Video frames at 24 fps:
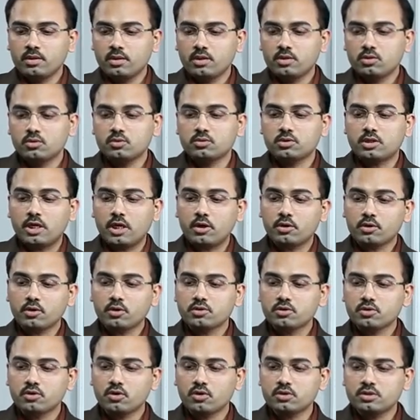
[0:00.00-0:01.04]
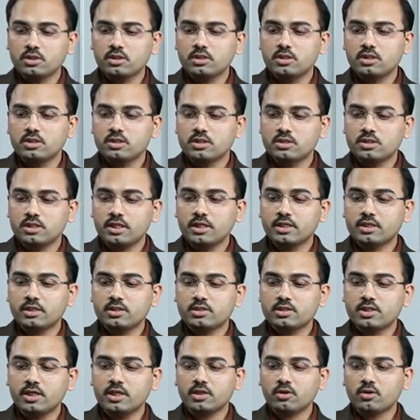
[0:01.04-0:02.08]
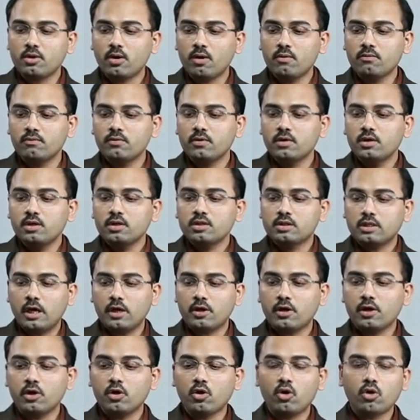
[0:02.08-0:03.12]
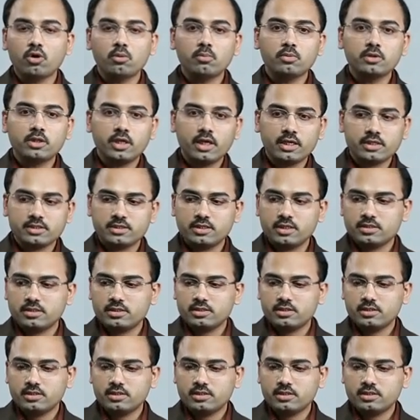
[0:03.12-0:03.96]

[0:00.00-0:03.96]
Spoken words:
So thyrotoxicosis is a state of thyroid hormone excess